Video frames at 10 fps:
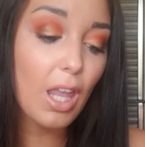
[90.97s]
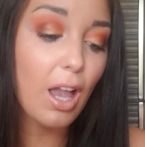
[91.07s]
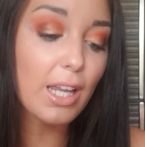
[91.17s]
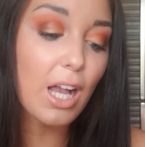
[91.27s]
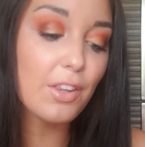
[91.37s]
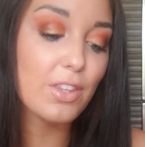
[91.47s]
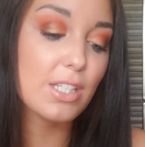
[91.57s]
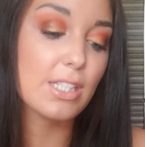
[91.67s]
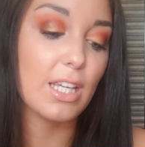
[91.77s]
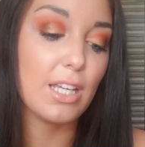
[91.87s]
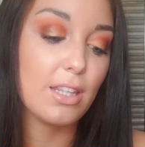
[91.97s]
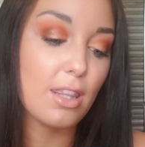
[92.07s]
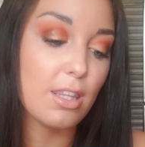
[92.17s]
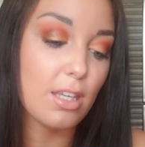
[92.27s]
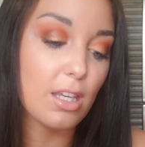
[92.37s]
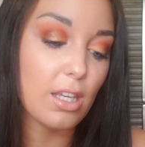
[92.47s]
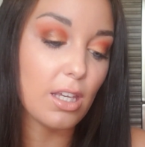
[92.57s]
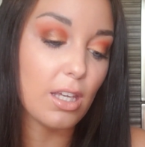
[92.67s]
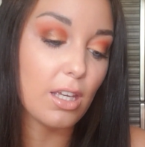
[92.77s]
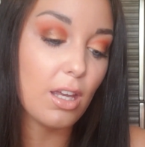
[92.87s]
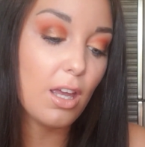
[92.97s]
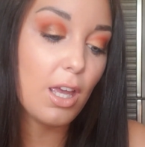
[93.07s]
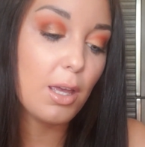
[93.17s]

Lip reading: I got this in the